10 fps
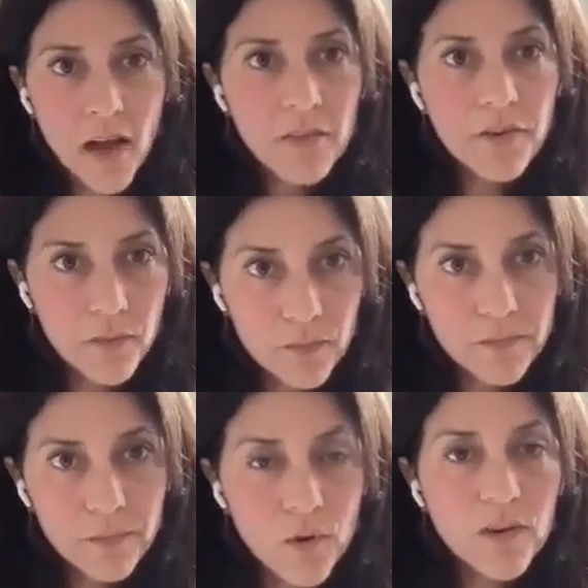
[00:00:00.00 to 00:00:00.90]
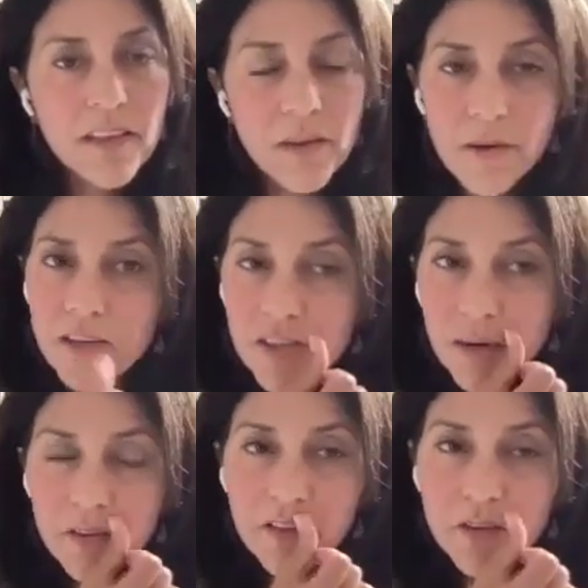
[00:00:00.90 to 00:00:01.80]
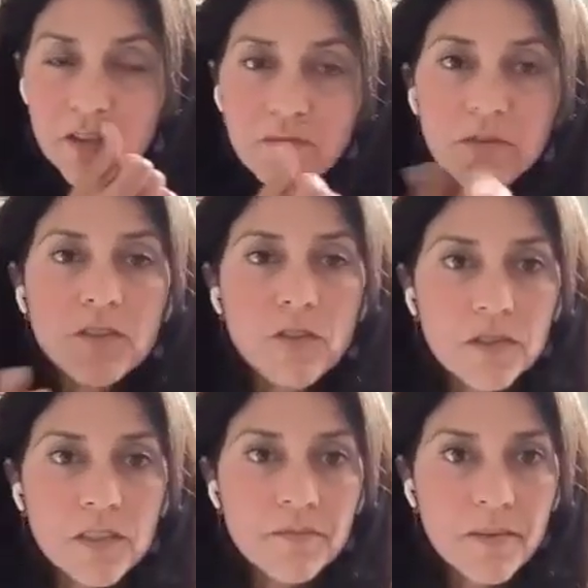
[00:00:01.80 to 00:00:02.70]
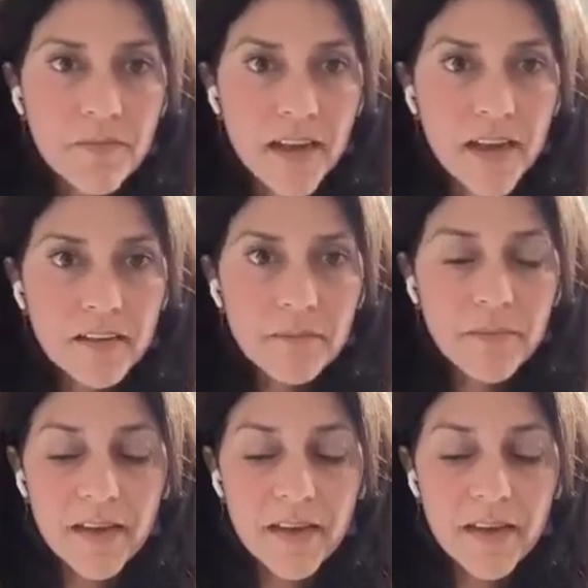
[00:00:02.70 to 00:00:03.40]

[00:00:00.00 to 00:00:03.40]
other work that you want to share with others results from that.